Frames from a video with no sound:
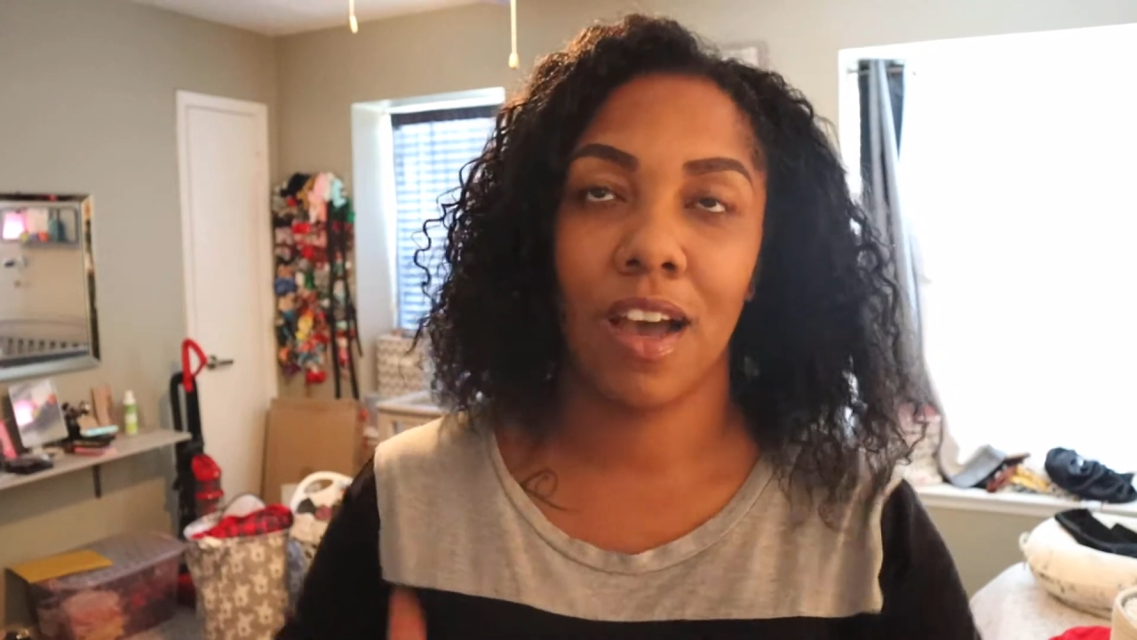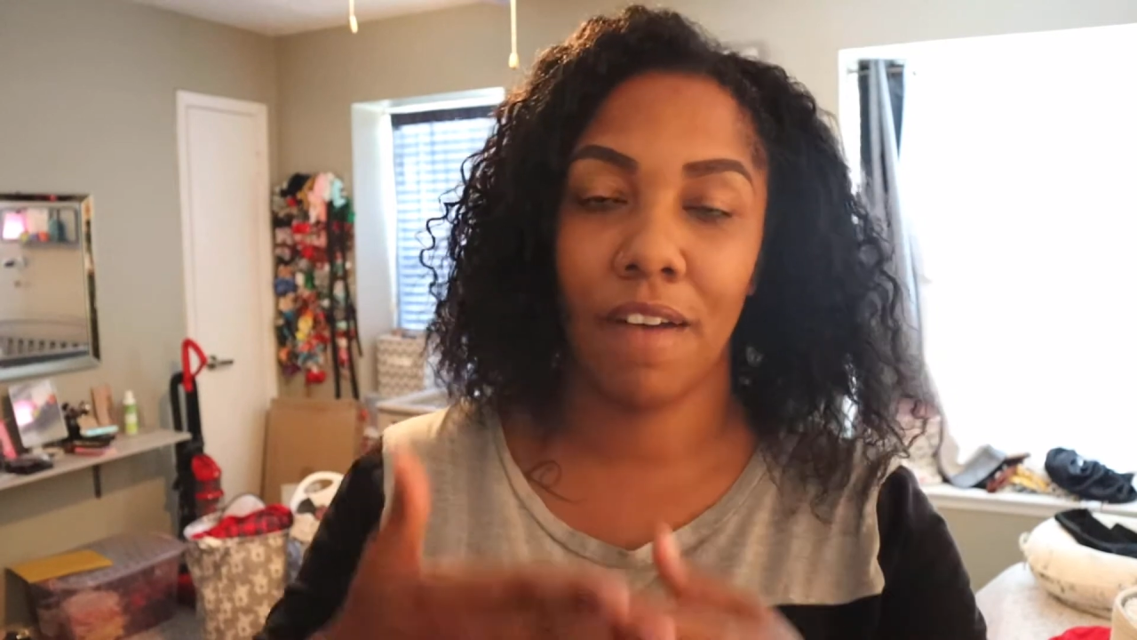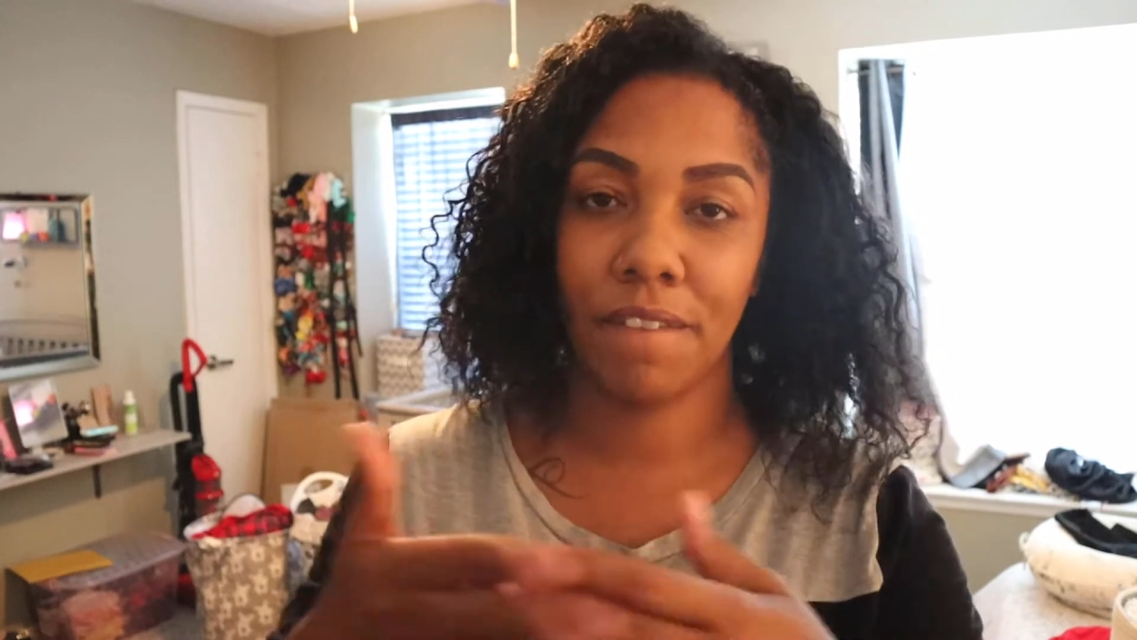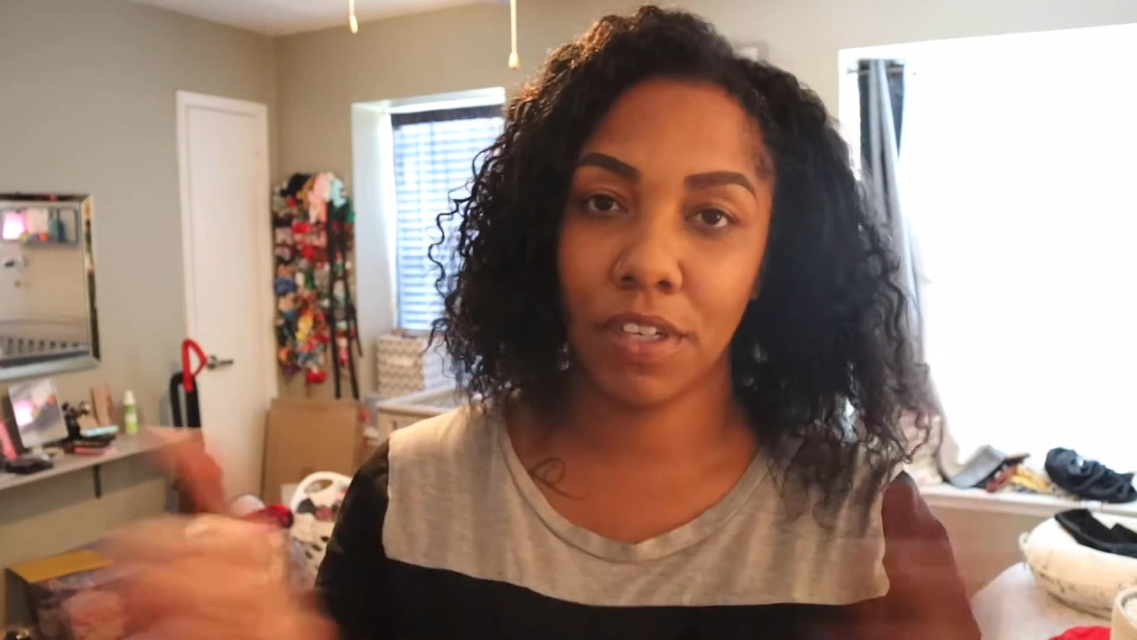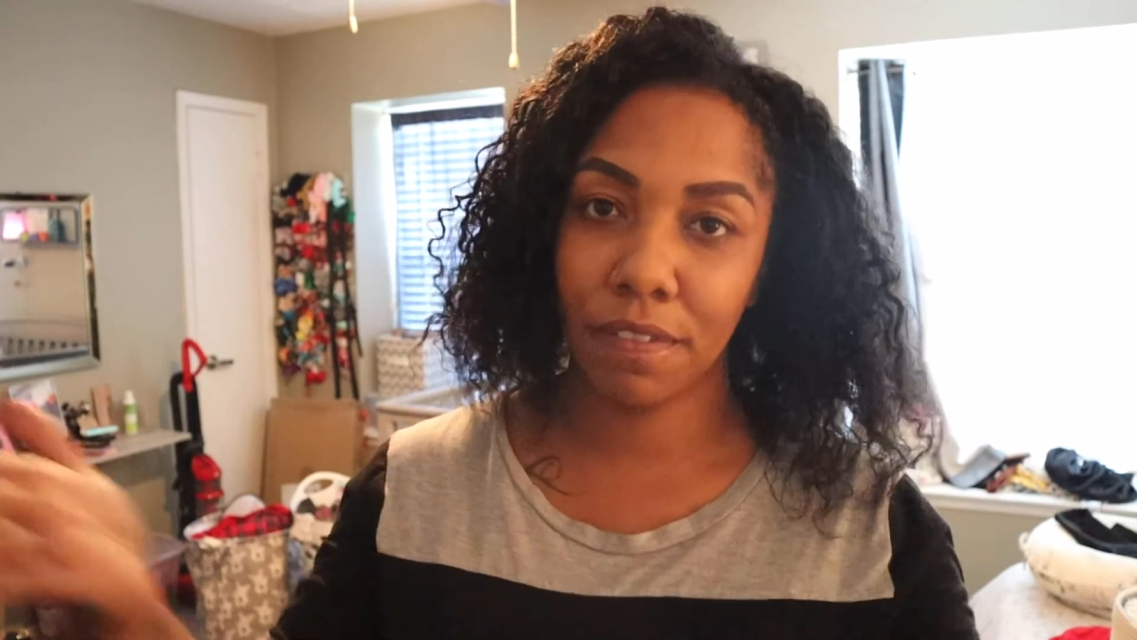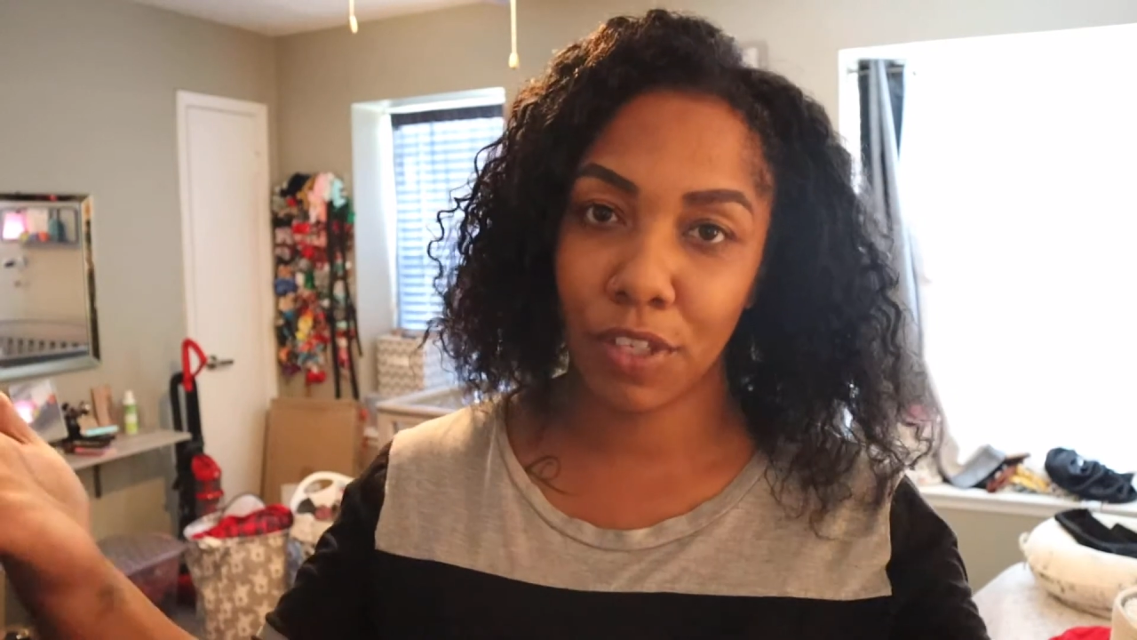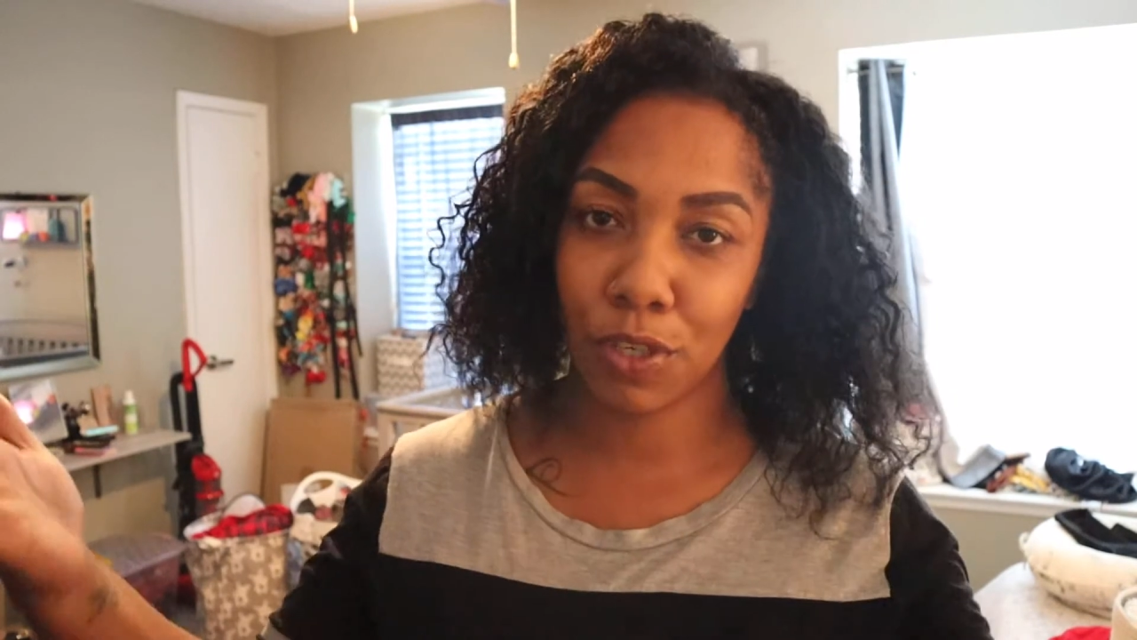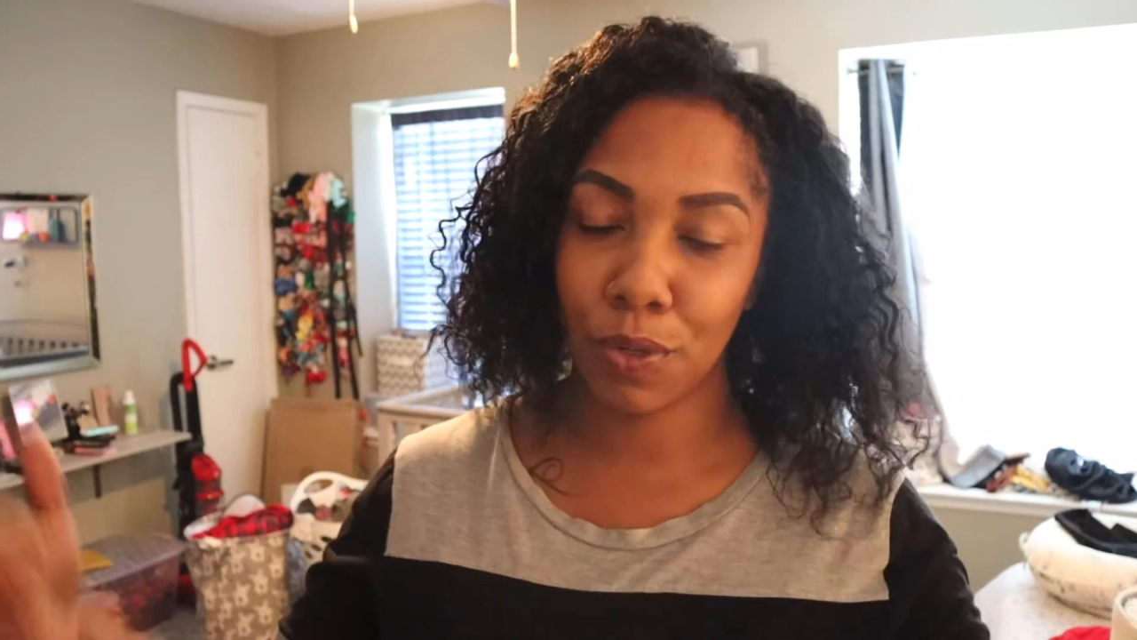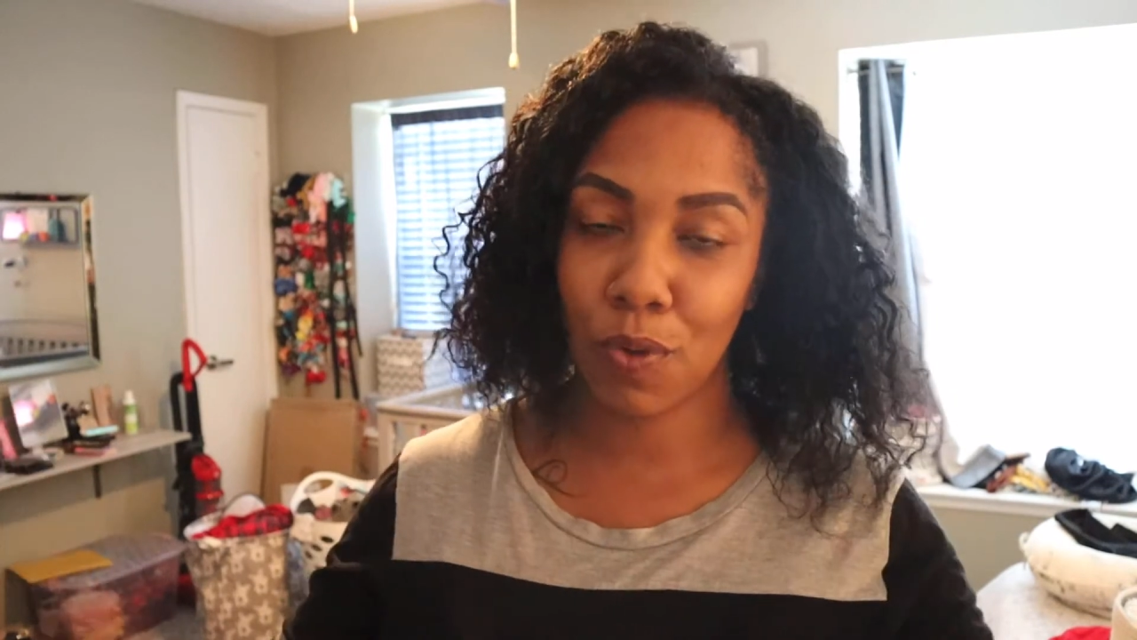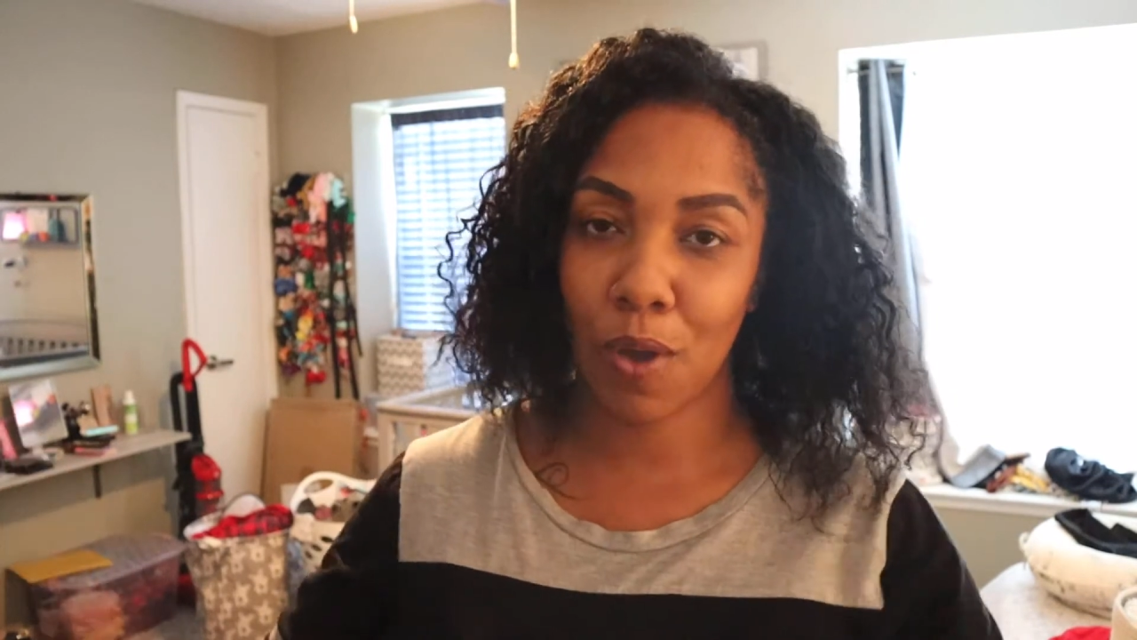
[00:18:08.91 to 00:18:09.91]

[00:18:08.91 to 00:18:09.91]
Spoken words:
a full view